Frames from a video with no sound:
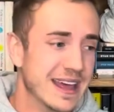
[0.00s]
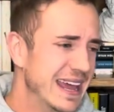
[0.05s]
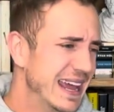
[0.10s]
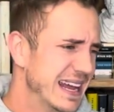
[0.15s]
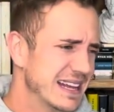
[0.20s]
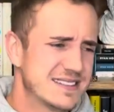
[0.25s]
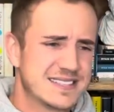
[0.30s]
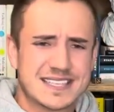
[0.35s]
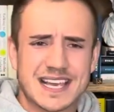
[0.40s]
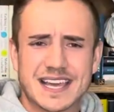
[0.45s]

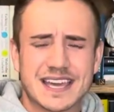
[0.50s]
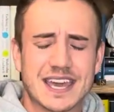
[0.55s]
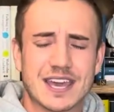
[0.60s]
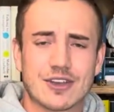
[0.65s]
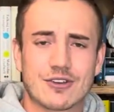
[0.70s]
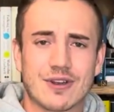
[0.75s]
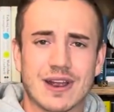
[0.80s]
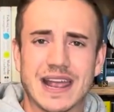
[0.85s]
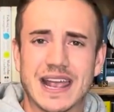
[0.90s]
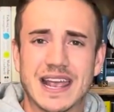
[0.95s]
In second
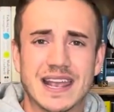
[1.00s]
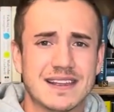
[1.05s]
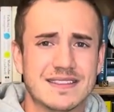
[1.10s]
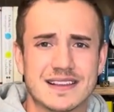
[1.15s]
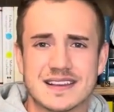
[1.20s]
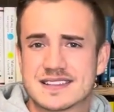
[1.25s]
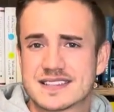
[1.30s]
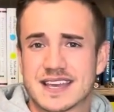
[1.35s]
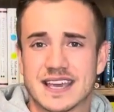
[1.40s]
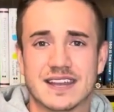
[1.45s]
grade,
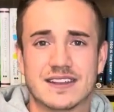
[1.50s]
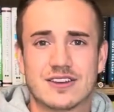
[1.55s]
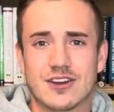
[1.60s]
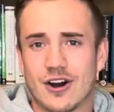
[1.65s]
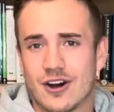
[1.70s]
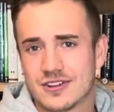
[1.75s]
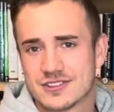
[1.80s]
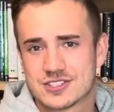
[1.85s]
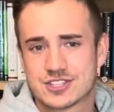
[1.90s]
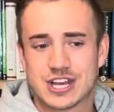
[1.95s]
this kid
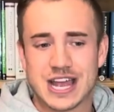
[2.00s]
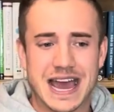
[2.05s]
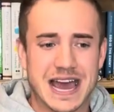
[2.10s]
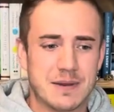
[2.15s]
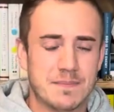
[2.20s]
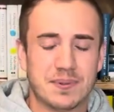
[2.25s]
calls Chad